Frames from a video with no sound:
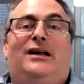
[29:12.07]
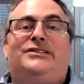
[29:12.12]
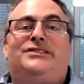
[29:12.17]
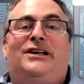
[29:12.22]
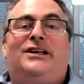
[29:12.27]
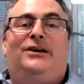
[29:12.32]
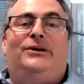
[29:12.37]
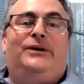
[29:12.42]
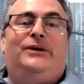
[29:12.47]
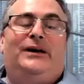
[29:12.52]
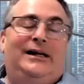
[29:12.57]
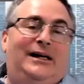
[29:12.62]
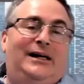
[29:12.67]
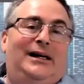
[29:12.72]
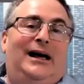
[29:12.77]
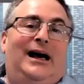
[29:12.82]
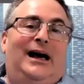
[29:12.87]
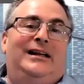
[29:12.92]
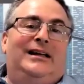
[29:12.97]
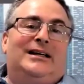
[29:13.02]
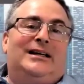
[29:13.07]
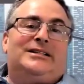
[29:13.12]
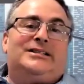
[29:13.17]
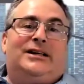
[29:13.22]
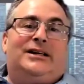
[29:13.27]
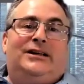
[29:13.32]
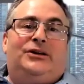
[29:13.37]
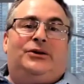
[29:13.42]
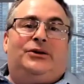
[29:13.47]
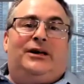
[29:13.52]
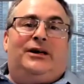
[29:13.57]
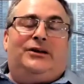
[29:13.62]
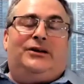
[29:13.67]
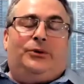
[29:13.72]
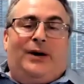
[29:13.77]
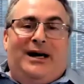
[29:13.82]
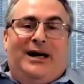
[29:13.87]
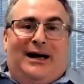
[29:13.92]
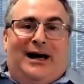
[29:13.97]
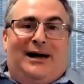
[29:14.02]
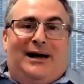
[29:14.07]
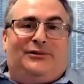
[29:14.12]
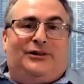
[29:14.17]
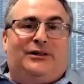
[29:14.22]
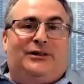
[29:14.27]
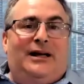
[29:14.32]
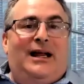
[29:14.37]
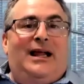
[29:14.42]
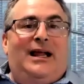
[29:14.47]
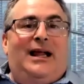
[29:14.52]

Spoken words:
So I think it's a great offer.